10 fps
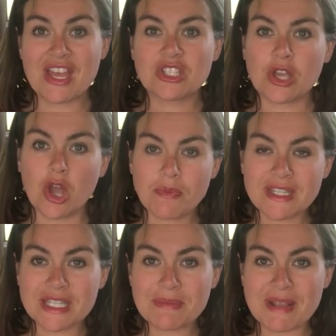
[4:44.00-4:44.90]
So I hope
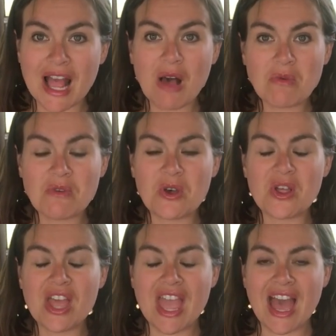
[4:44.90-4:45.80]
this has been
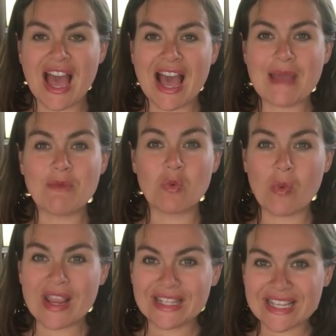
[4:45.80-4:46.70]
helpful. I'm
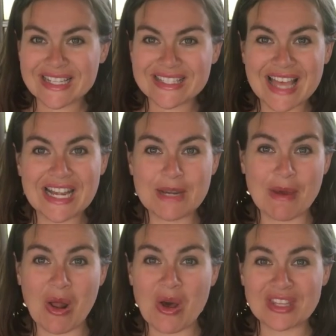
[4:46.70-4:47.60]
really excited
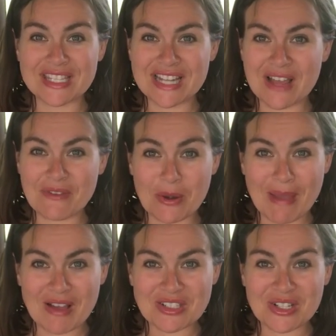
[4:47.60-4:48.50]
about all the stuff you're
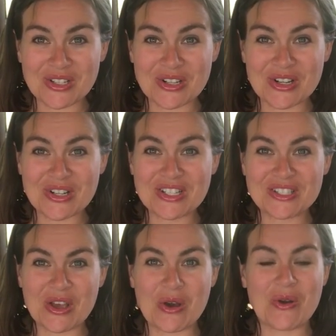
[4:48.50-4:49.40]
about to learn.
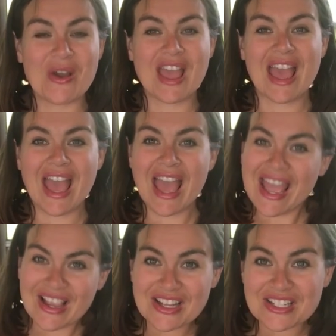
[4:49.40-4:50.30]
So
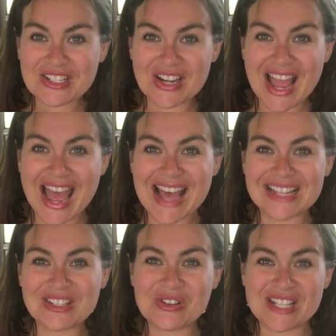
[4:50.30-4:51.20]
hang on to your
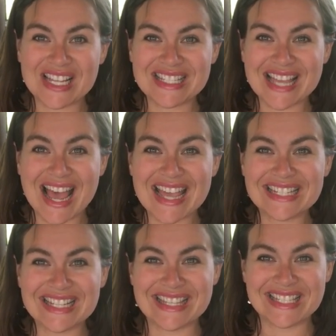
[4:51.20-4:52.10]
hats, hold on
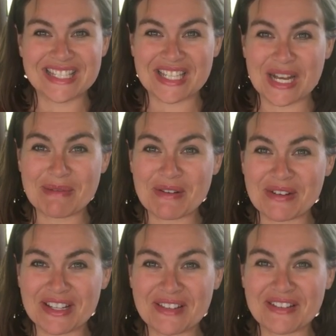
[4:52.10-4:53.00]
tight, and this is going to be
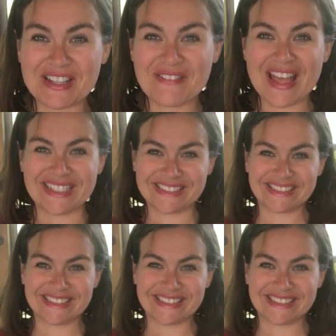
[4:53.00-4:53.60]
really fun.